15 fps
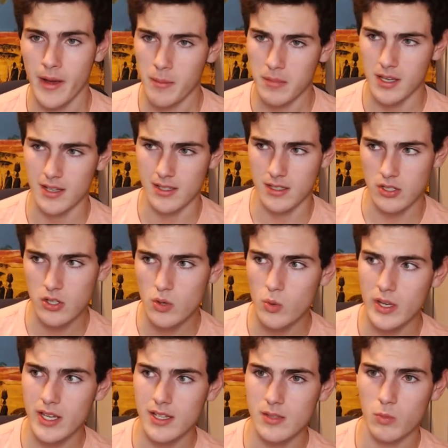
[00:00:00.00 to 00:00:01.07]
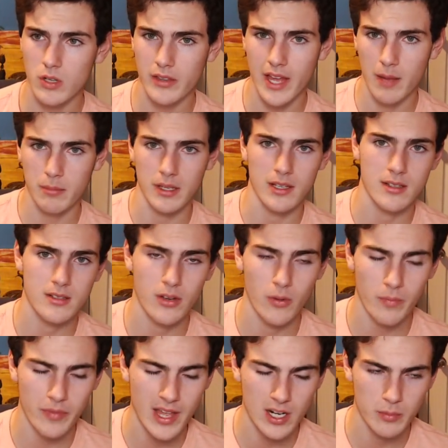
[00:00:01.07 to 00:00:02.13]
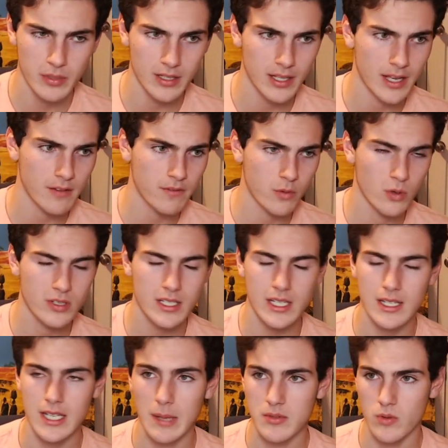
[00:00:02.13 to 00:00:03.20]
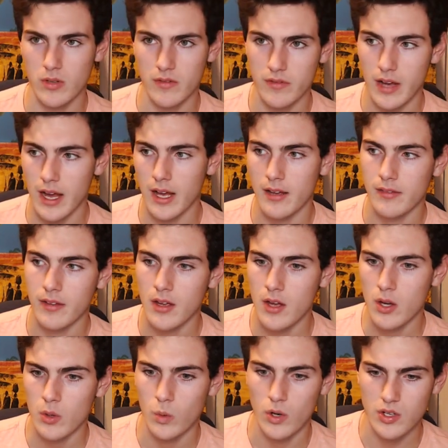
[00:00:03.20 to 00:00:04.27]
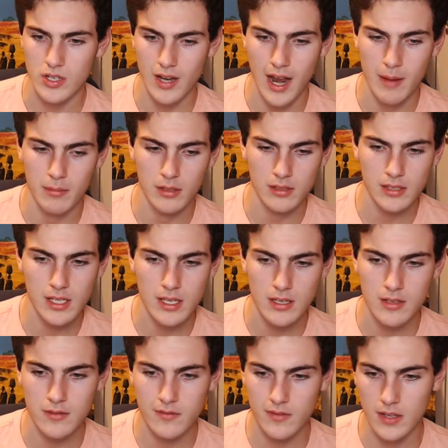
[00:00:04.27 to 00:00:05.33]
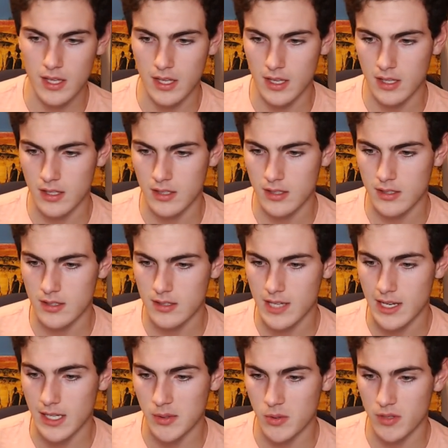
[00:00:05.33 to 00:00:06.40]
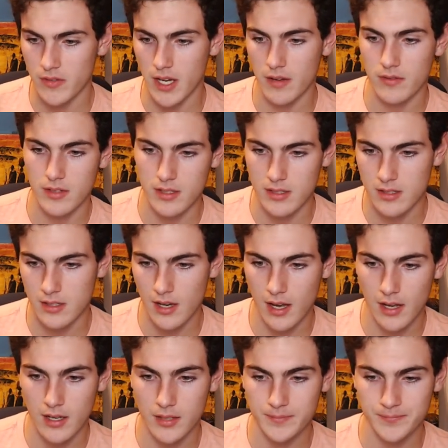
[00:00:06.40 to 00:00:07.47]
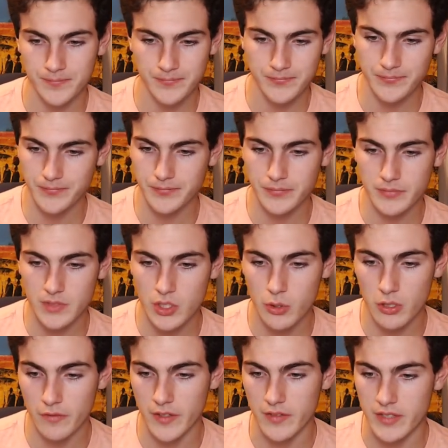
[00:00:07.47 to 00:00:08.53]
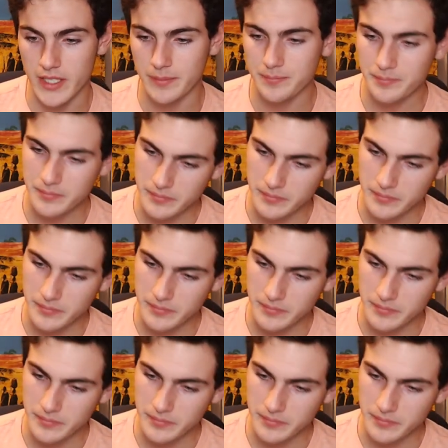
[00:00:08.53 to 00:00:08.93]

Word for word: Because in 2 weeks, what would that be? So that'll be like 14 times 25, which I believe is 10 times 25 is 250